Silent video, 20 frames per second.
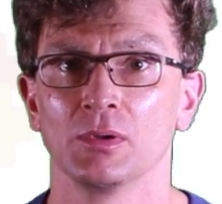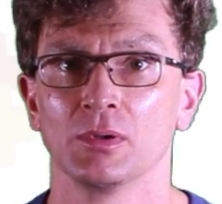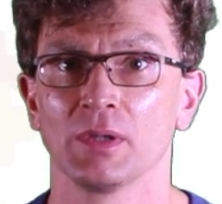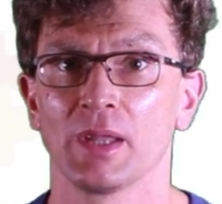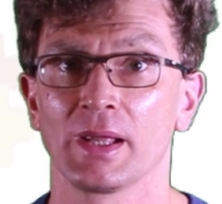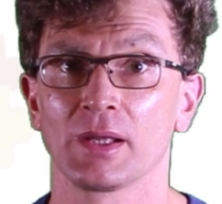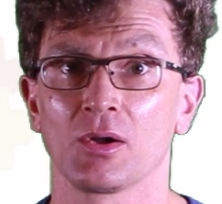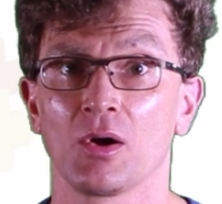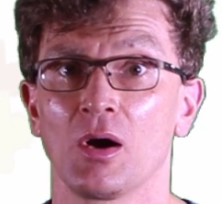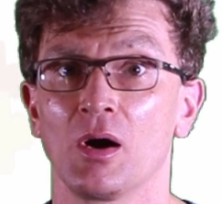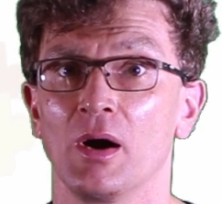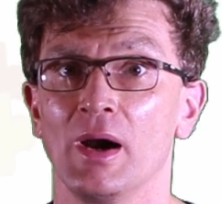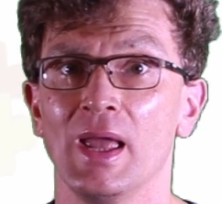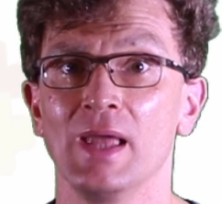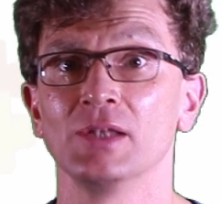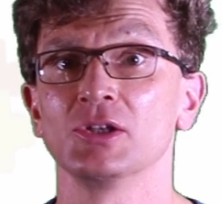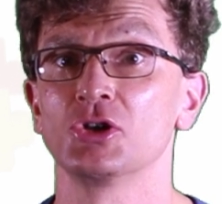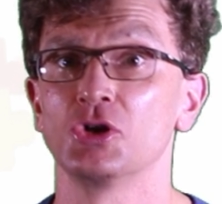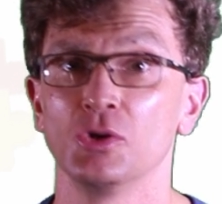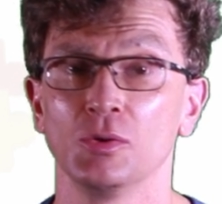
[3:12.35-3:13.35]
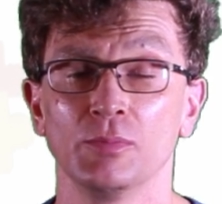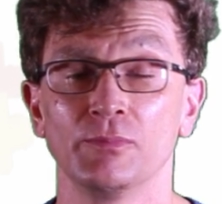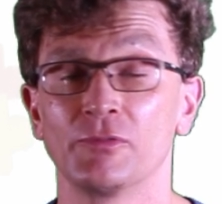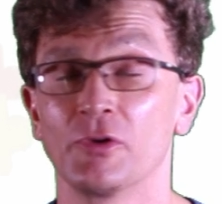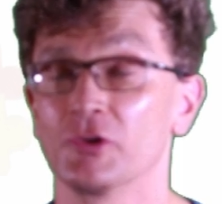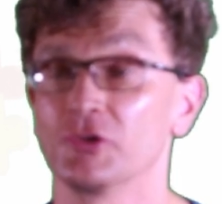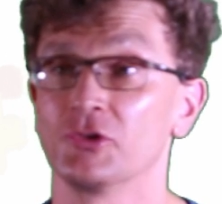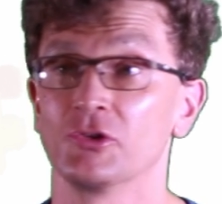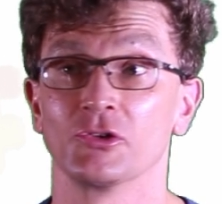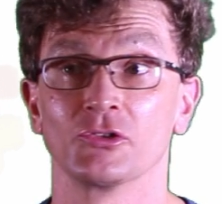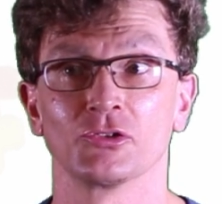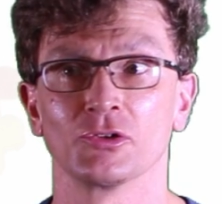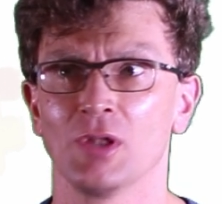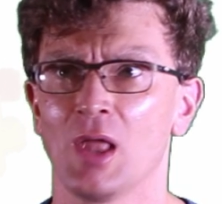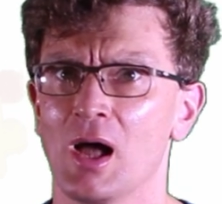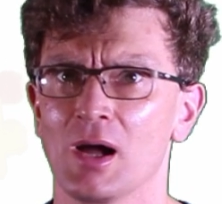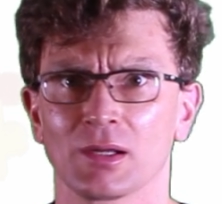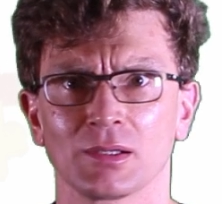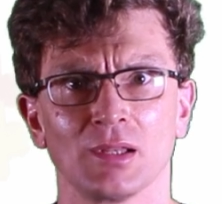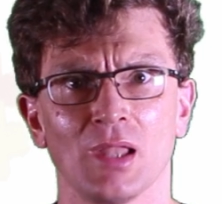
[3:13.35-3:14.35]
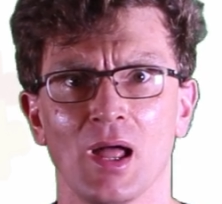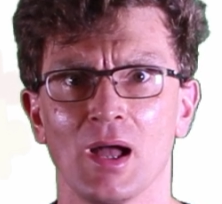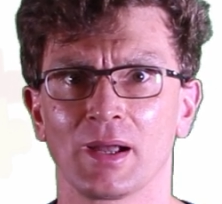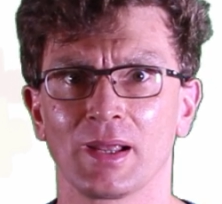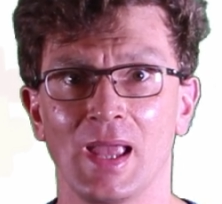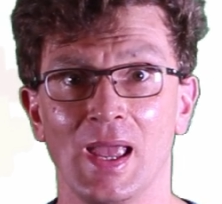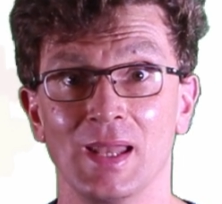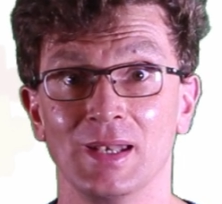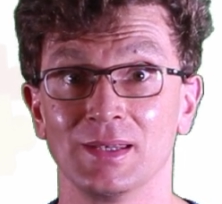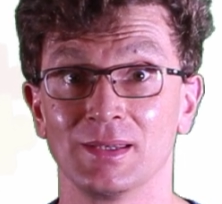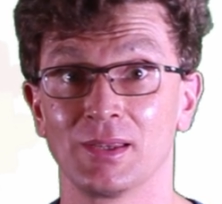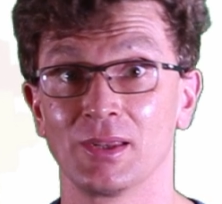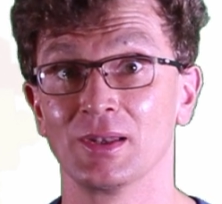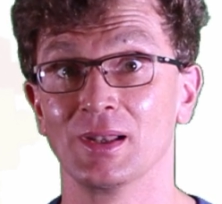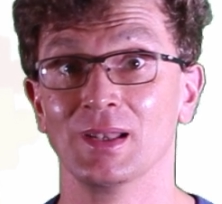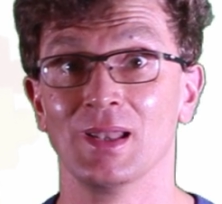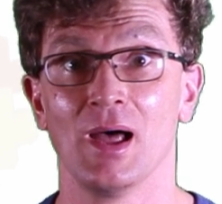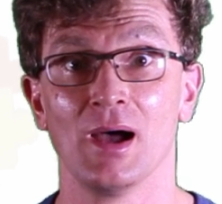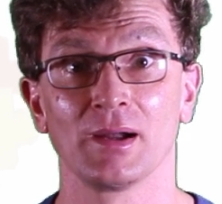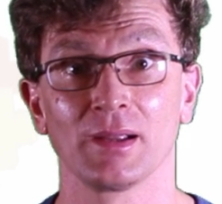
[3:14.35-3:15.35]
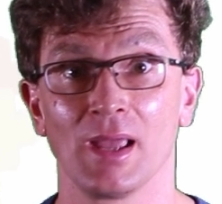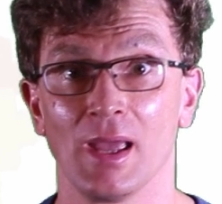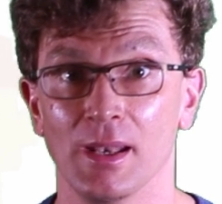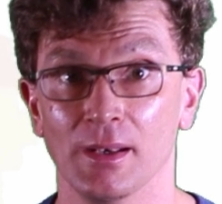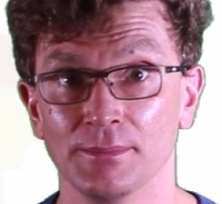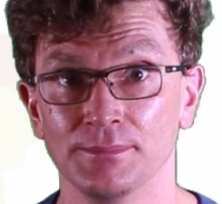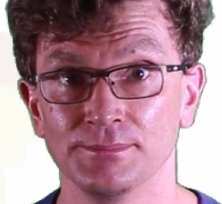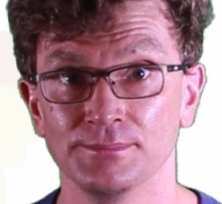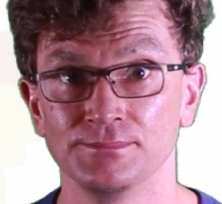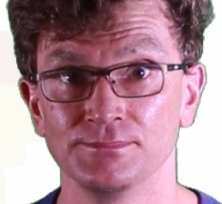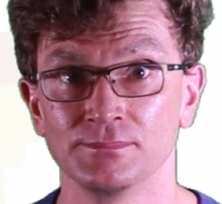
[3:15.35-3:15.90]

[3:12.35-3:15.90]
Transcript: like our n cubed versus log log n to the log n.